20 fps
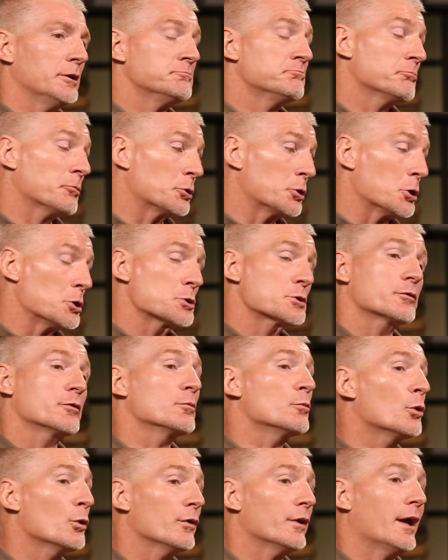and goes for
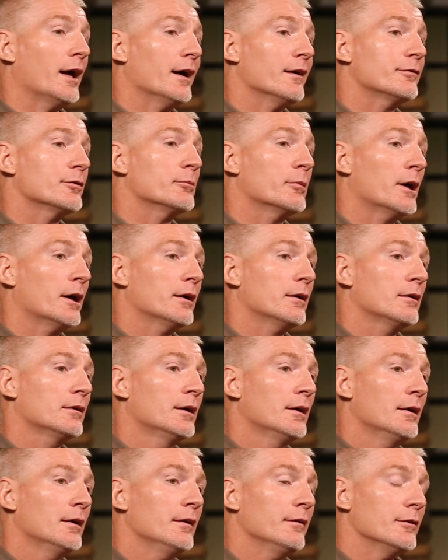more than half a mile,
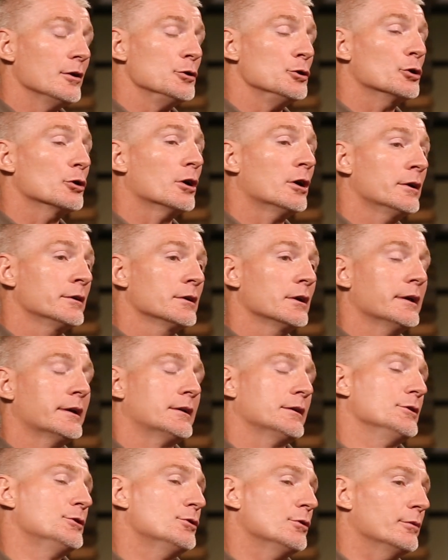then you're
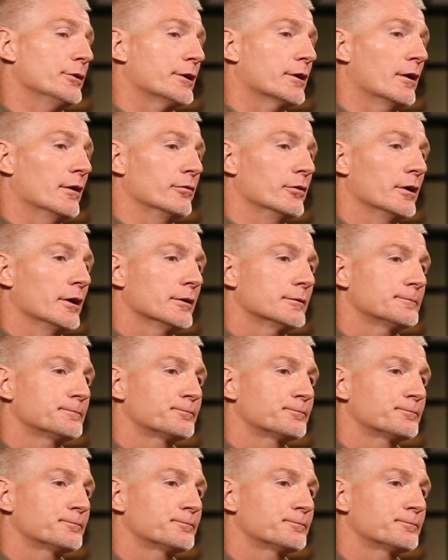unlikely to recover it.